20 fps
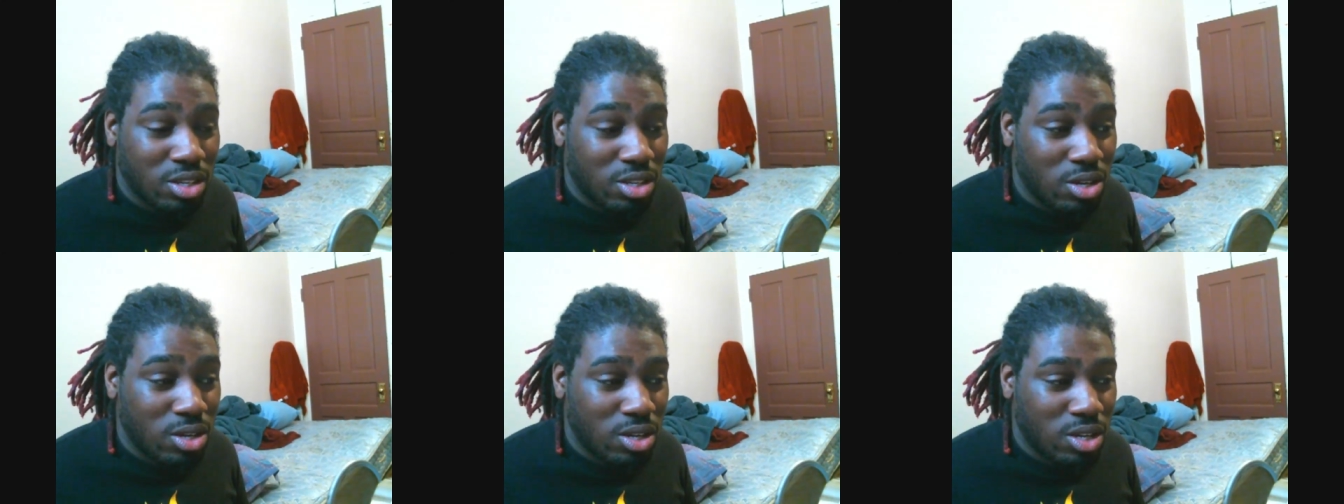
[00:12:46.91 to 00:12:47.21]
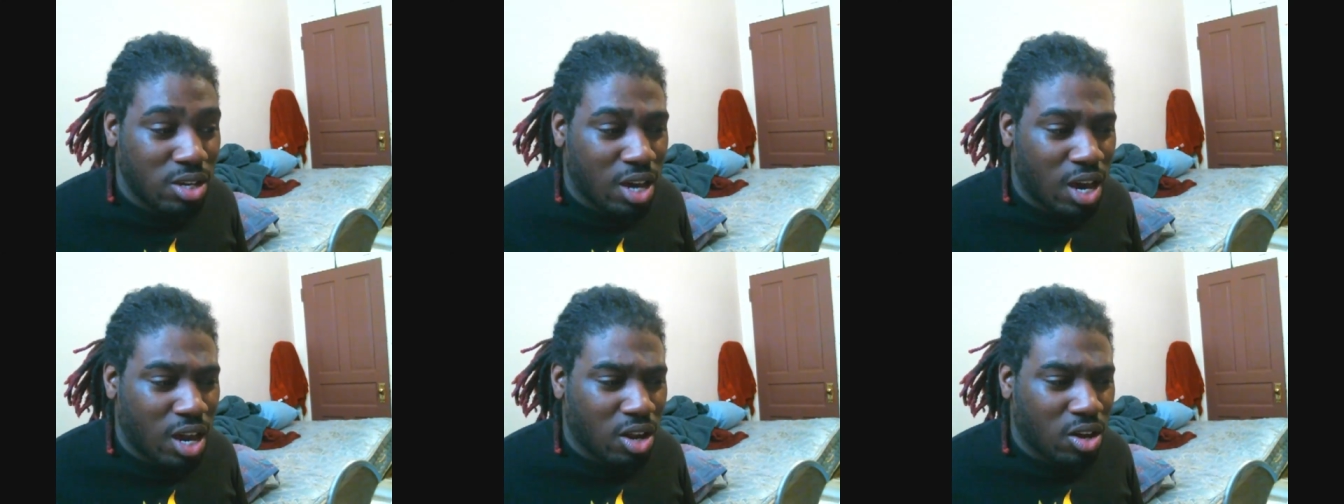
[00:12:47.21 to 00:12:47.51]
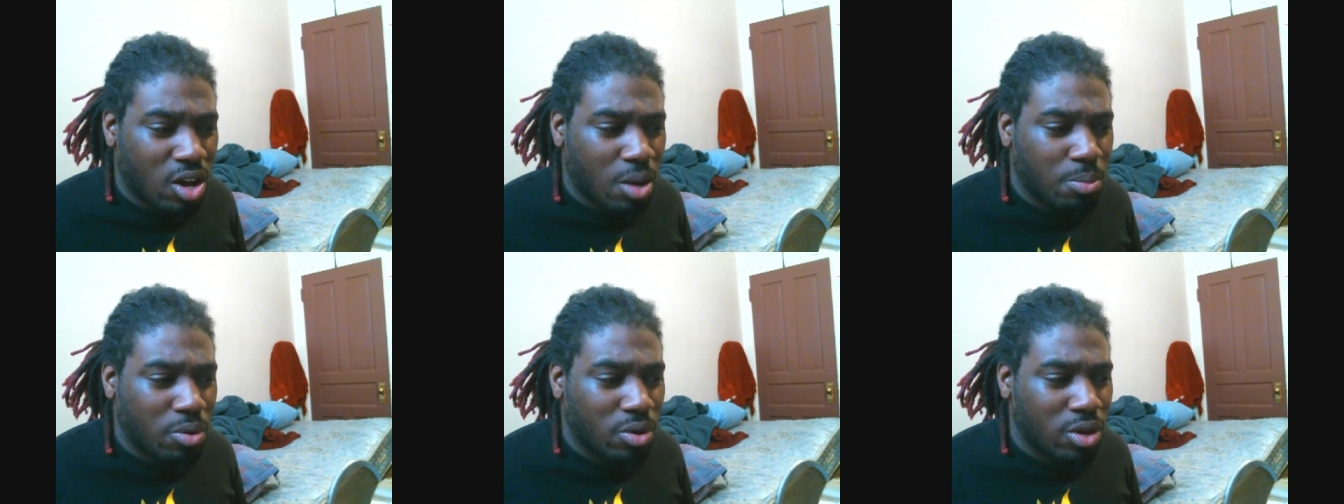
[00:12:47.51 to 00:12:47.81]
and you, you got a
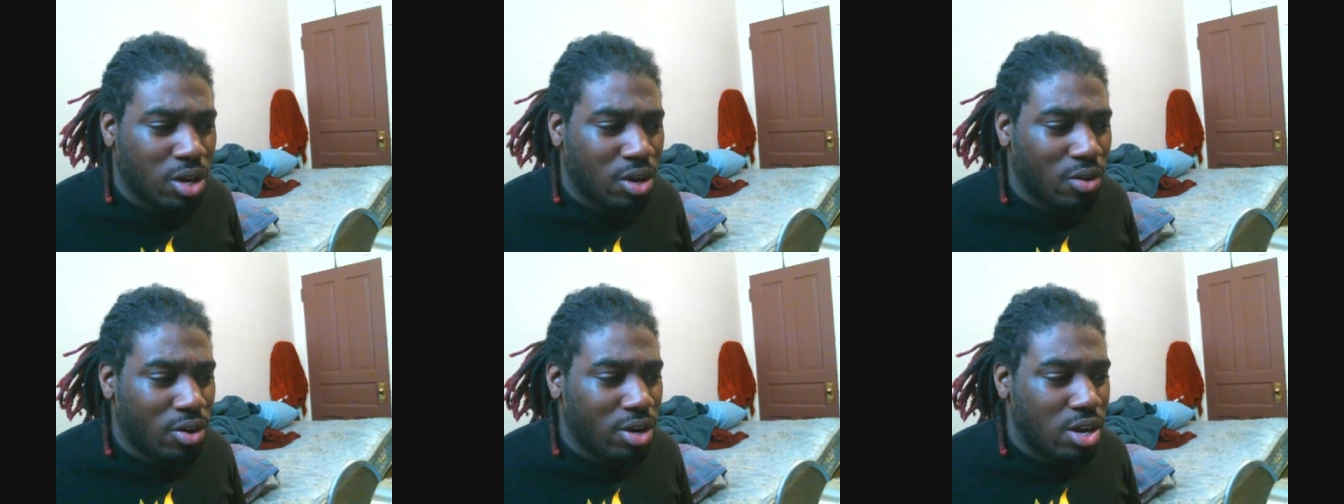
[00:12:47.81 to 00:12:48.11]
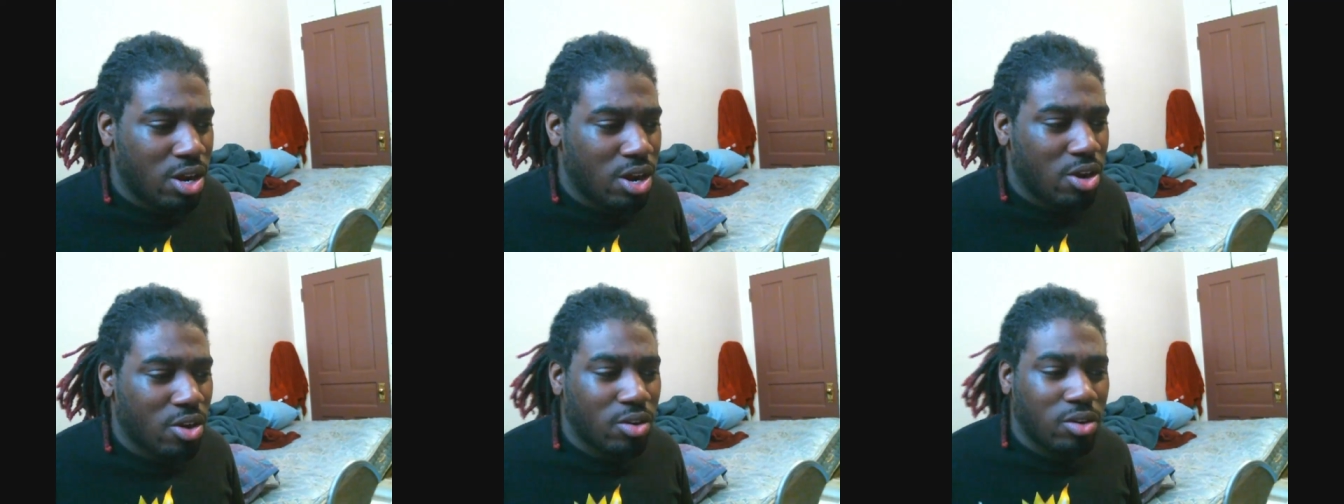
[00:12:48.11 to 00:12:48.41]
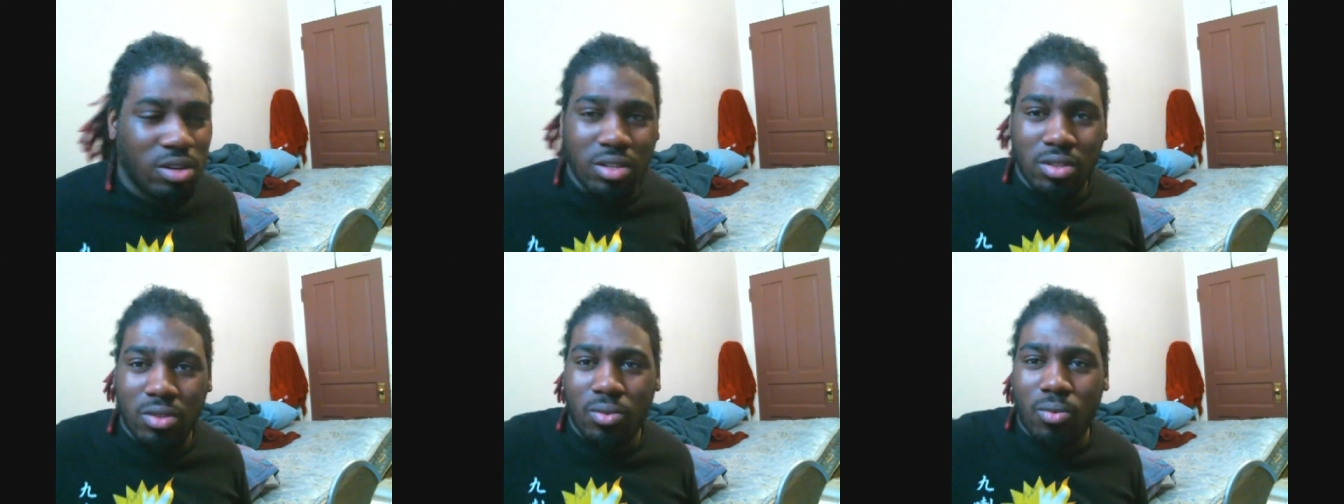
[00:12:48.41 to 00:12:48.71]
couple here and there,
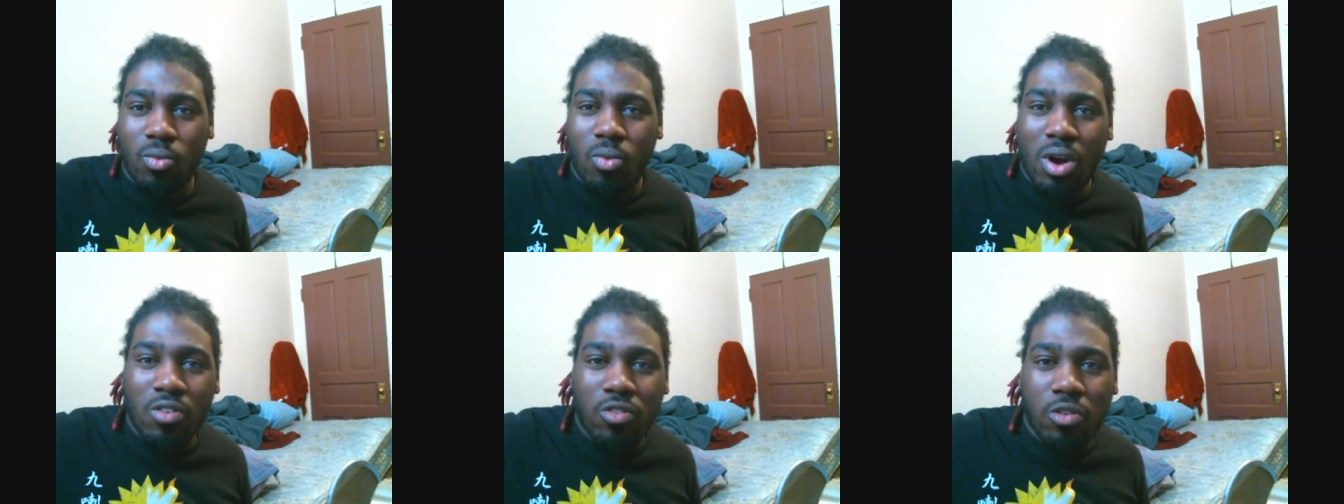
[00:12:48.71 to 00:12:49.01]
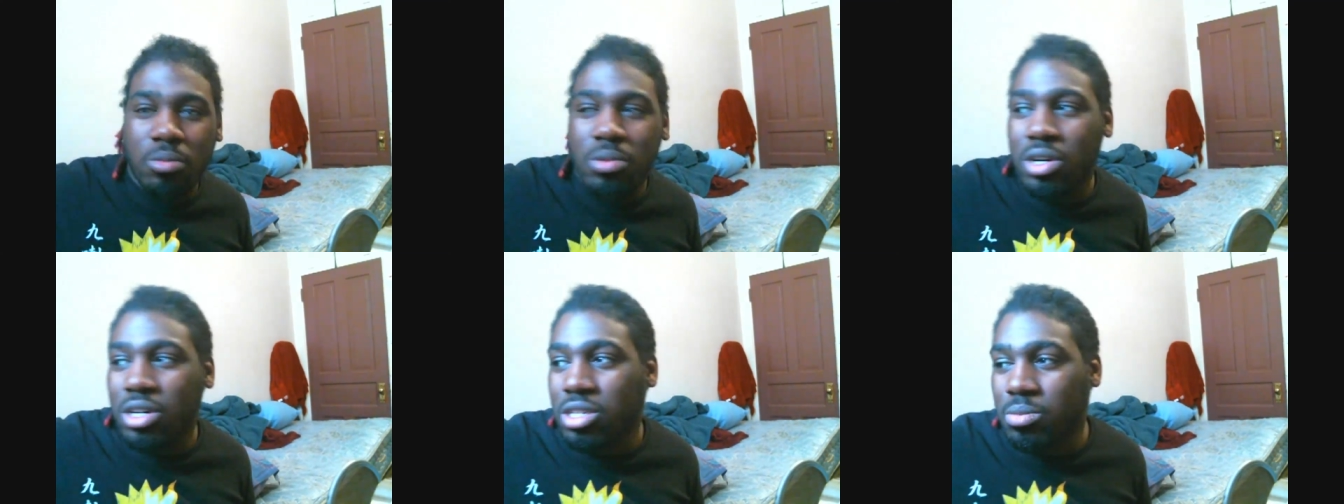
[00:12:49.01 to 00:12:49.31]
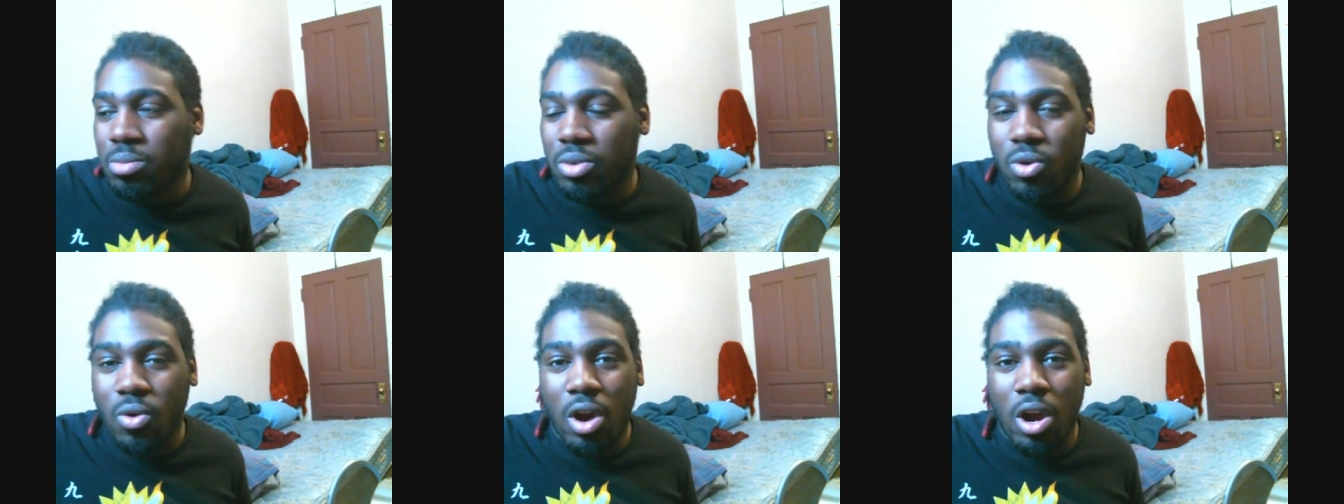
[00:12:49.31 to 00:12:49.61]
one from the
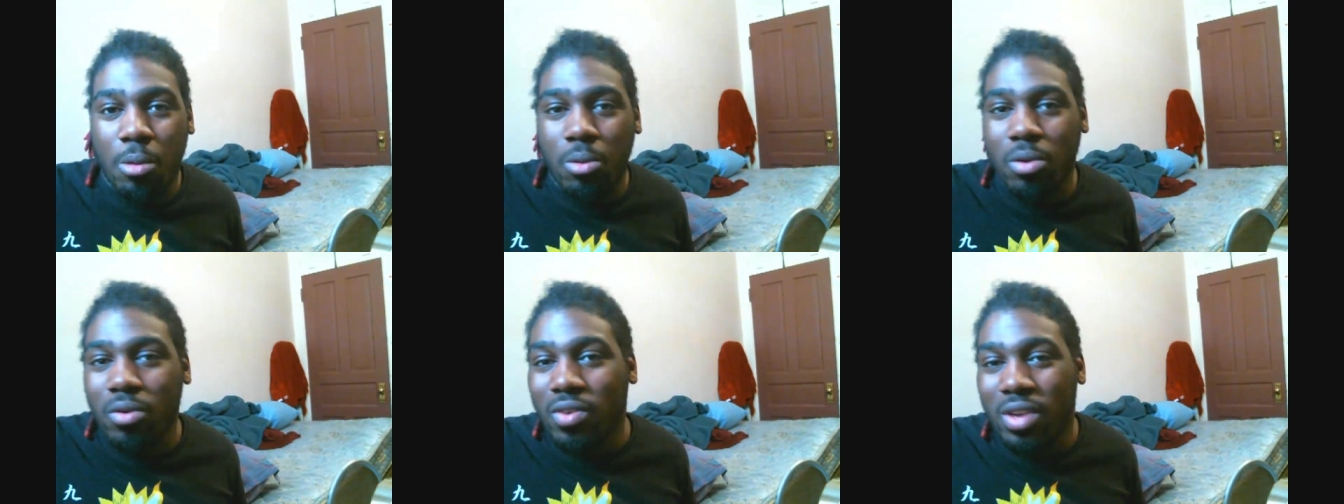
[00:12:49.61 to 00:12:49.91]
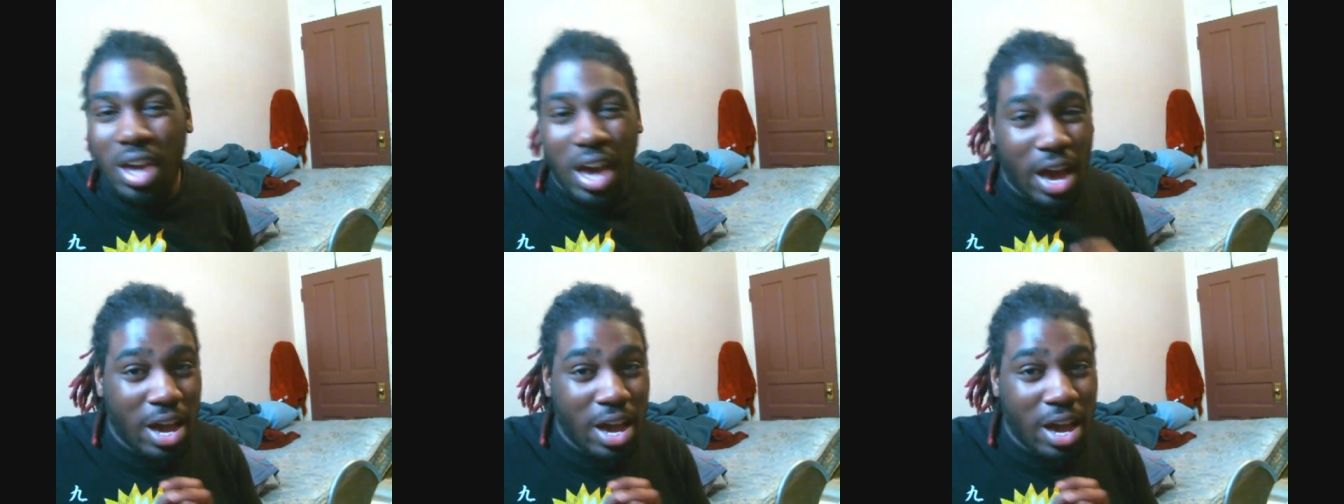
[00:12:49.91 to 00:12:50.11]
Lizzie McGuire movie.